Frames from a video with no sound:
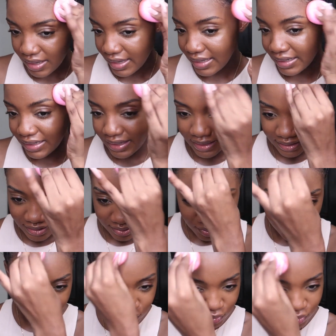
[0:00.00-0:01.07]
I
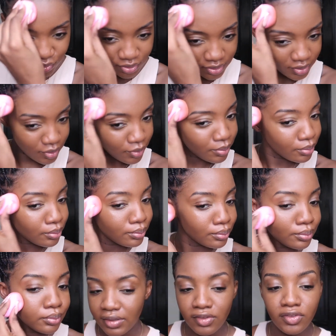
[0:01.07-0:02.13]
like to use it.
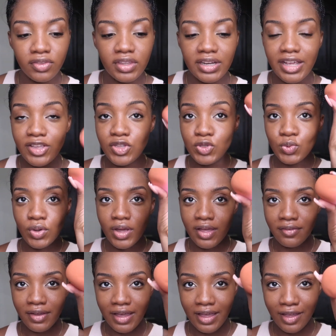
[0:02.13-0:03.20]
Then I use
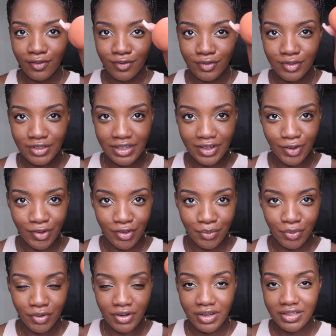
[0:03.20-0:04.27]
whatever I have. Look at all the
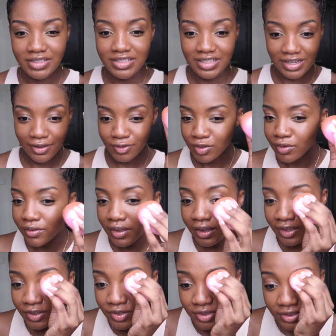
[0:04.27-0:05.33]
products left over.
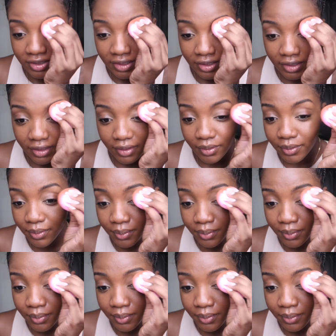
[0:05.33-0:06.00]
I use it here.